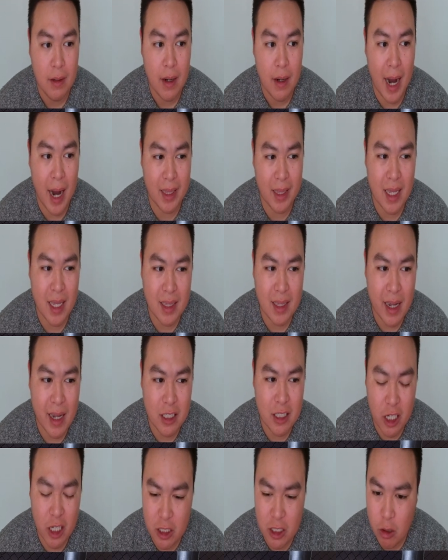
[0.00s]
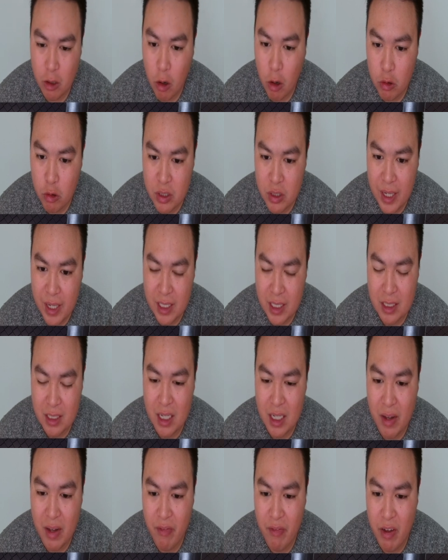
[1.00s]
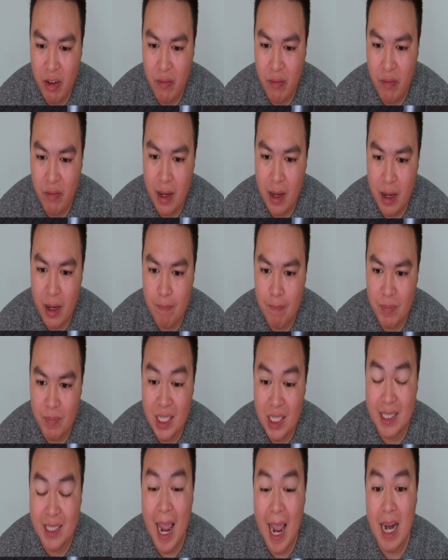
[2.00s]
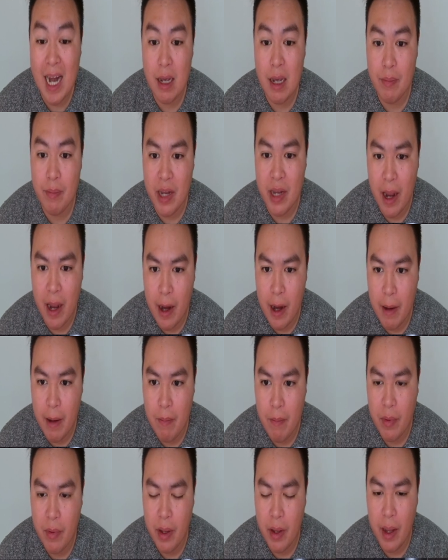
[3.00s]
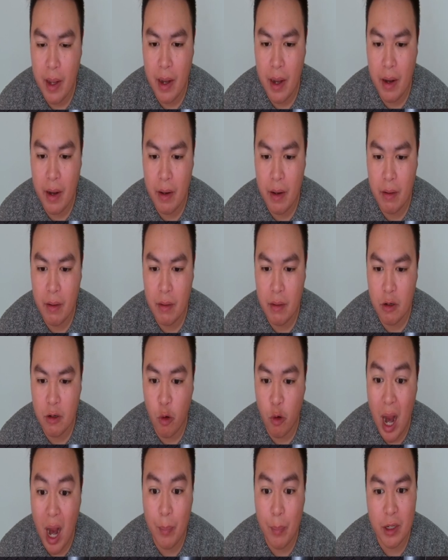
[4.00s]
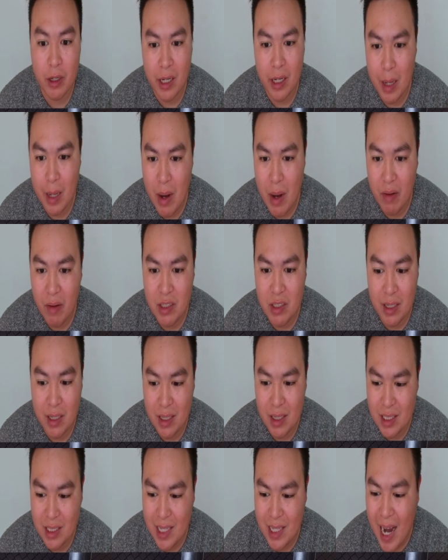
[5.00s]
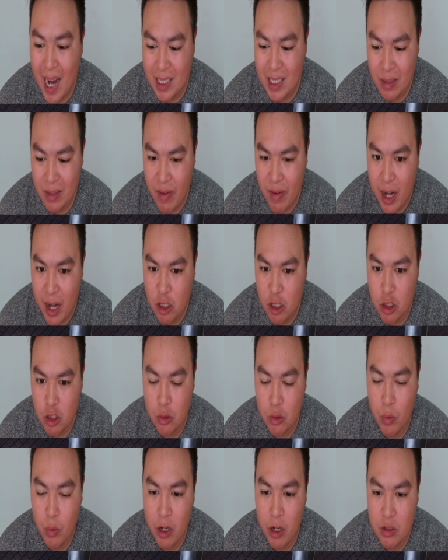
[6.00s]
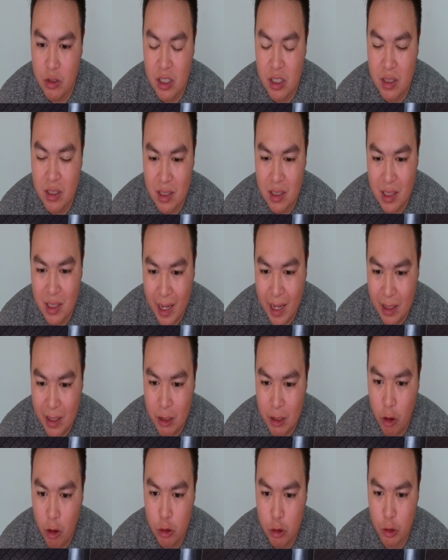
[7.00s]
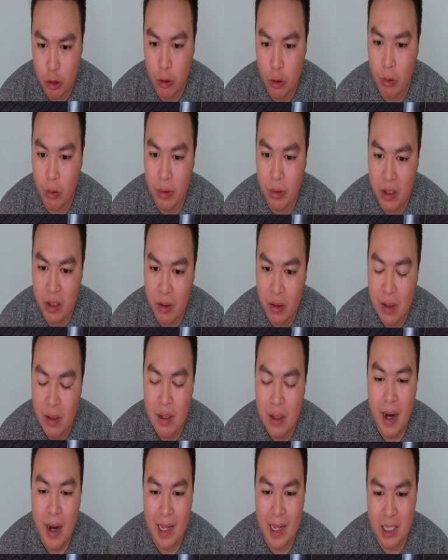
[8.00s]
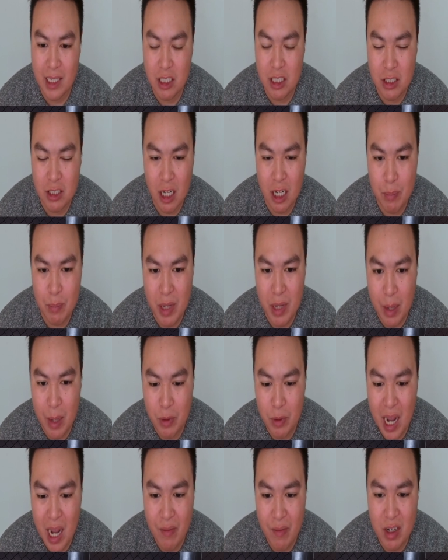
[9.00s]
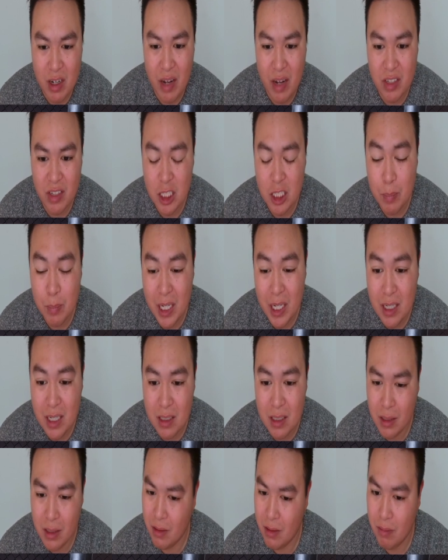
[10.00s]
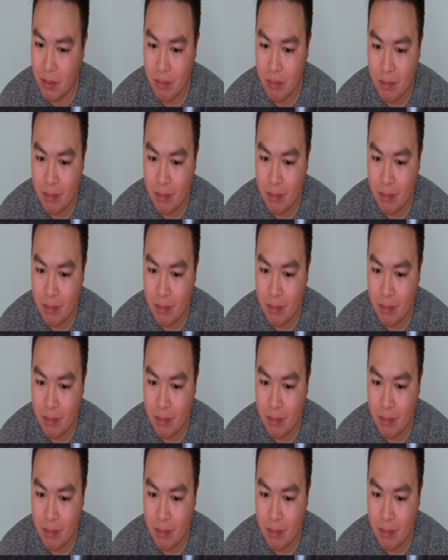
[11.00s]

I think that JJ Aldrich has enough of a stand-up game and grappling game, obviously, and the size advantage as well. She's a slightly larger girl here. I think she's going to be able to have enough speed to,